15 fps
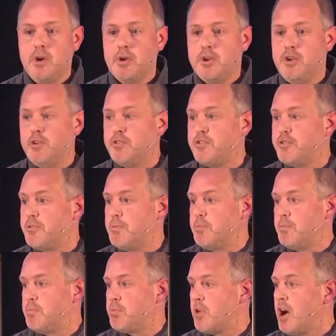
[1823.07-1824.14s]
huge
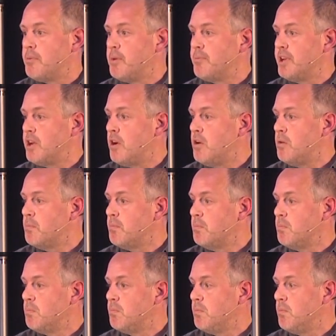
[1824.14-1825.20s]
problem at home
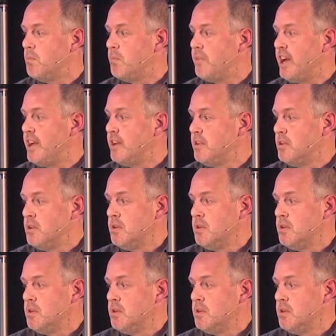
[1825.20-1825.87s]
that